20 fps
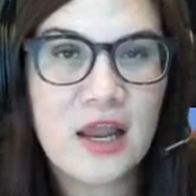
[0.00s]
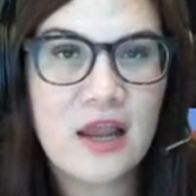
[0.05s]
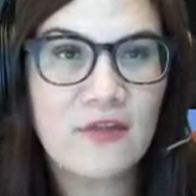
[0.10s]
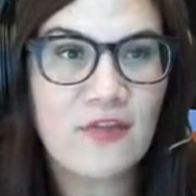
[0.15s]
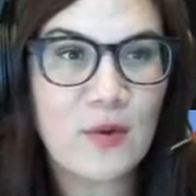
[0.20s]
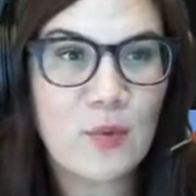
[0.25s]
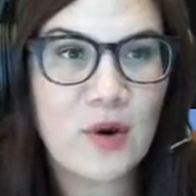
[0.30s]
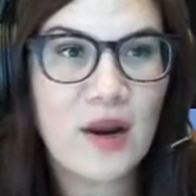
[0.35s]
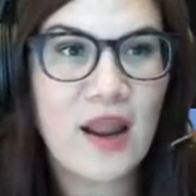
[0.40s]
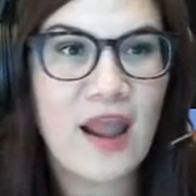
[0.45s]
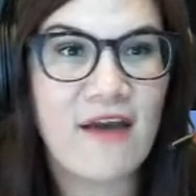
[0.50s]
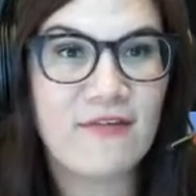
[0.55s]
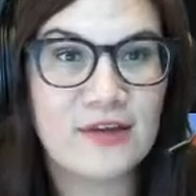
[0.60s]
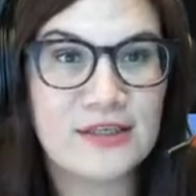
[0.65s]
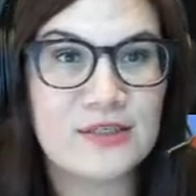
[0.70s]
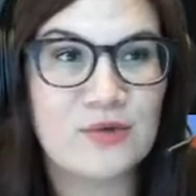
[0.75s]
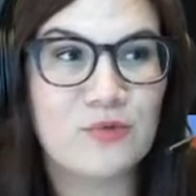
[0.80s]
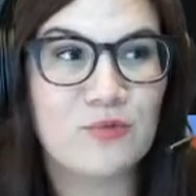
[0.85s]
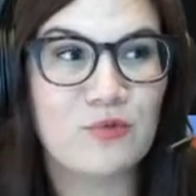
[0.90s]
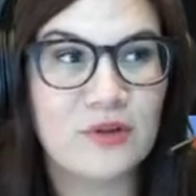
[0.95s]
they were having
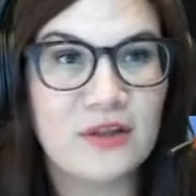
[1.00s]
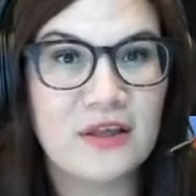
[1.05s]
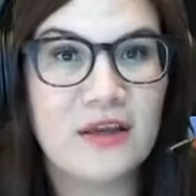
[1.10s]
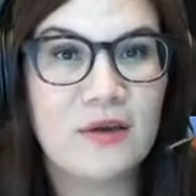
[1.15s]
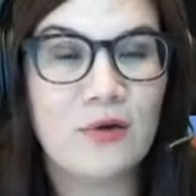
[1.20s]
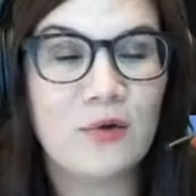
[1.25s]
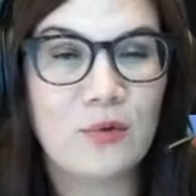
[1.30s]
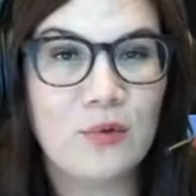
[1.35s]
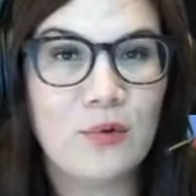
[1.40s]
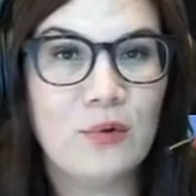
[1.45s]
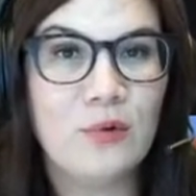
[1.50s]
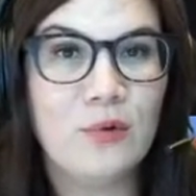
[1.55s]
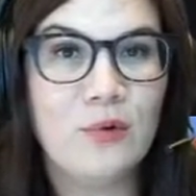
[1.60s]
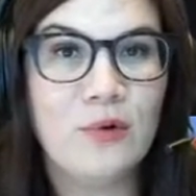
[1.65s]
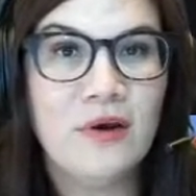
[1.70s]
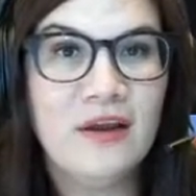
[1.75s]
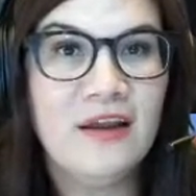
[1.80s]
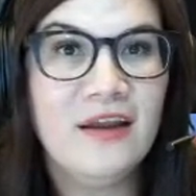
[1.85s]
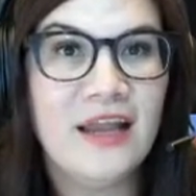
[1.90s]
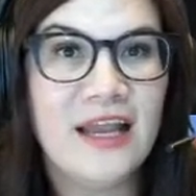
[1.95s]
some really cool
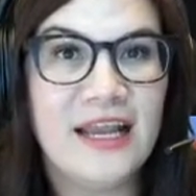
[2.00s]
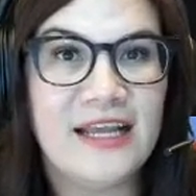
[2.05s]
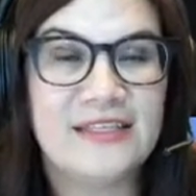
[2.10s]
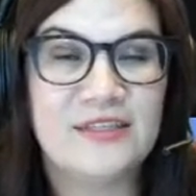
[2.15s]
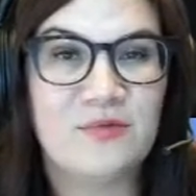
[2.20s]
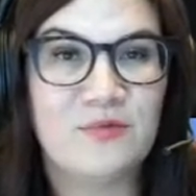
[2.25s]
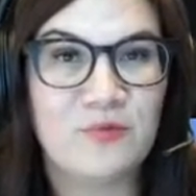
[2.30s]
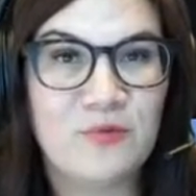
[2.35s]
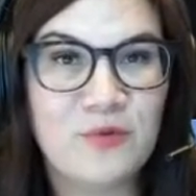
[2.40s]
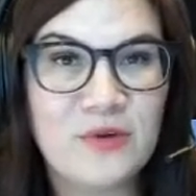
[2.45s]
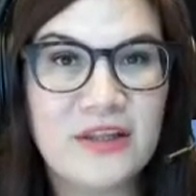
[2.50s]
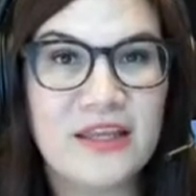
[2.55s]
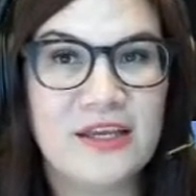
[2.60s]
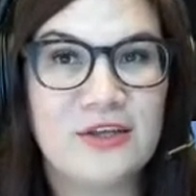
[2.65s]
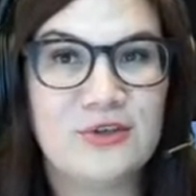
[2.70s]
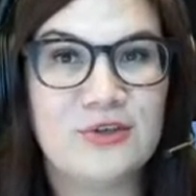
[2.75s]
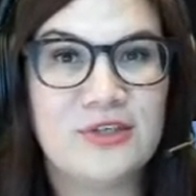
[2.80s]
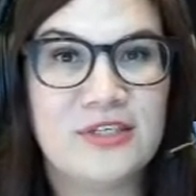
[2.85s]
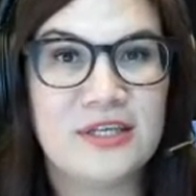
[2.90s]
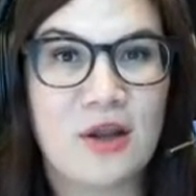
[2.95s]
and some really
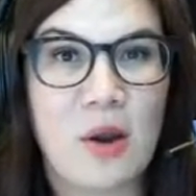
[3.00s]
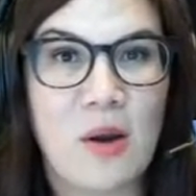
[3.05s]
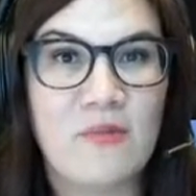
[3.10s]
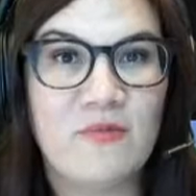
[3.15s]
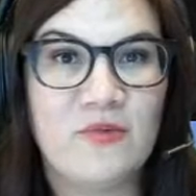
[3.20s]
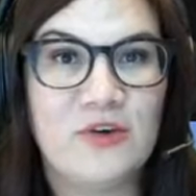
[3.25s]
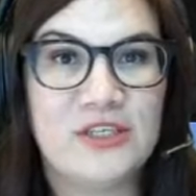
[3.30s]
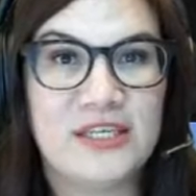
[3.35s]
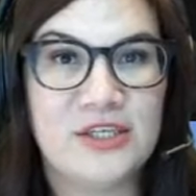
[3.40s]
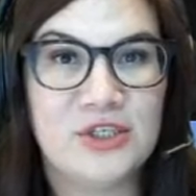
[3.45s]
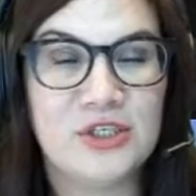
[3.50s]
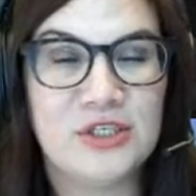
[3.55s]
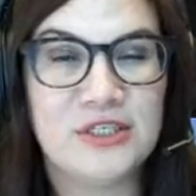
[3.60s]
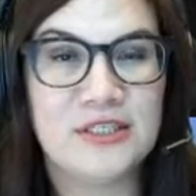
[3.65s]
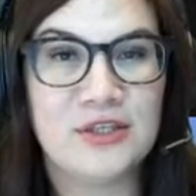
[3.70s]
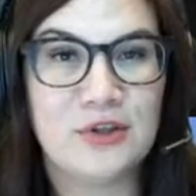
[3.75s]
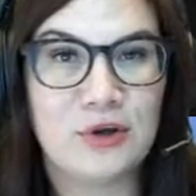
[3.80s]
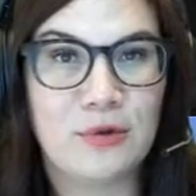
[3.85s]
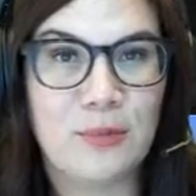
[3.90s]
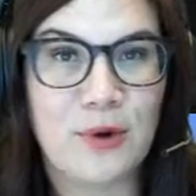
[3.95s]
interesting conversations
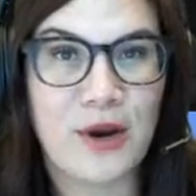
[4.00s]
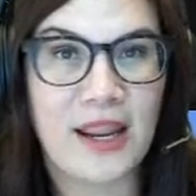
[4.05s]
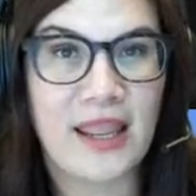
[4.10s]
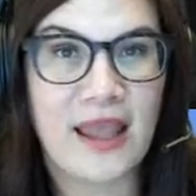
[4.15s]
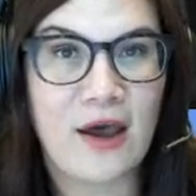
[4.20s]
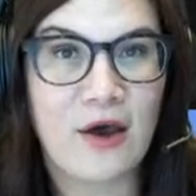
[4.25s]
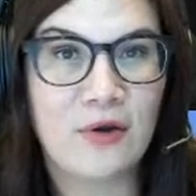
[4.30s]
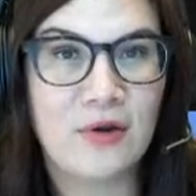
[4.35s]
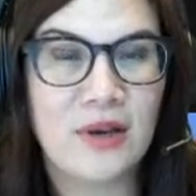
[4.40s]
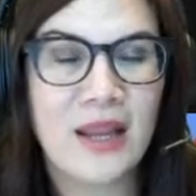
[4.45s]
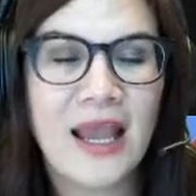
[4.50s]
in their breakout.